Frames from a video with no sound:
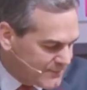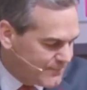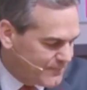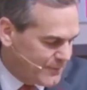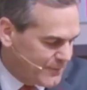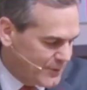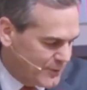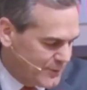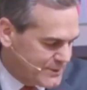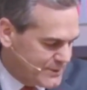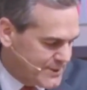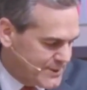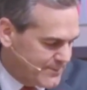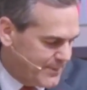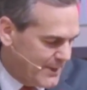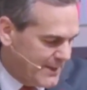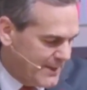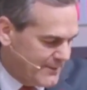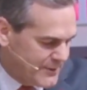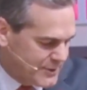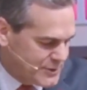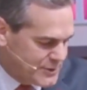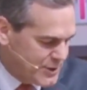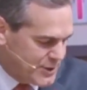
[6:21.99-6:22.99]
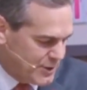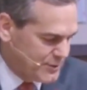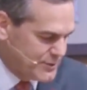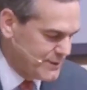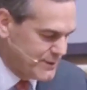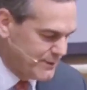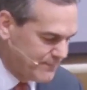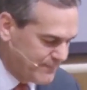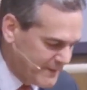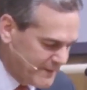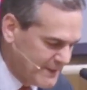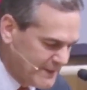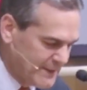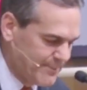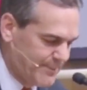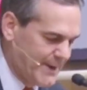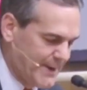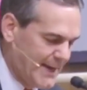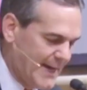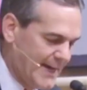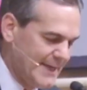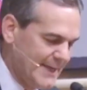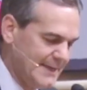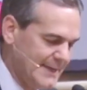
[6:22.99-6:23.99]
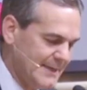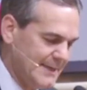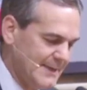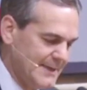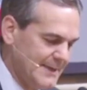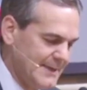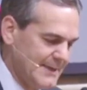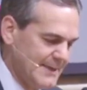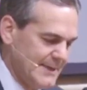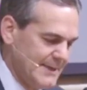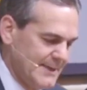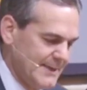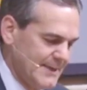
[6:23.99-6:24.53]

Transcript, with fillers: influence upon the church at Philippi,